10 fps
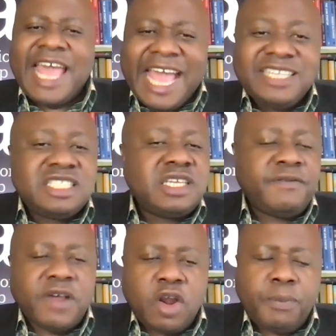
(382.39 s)
and
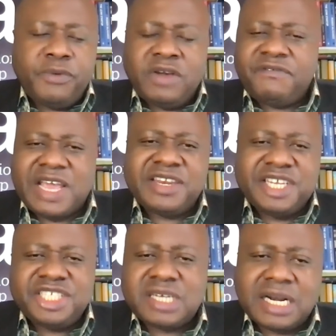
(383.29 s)
develop your
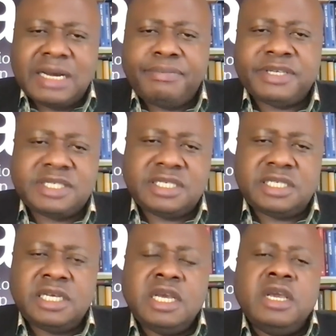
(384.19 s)
financial capacity,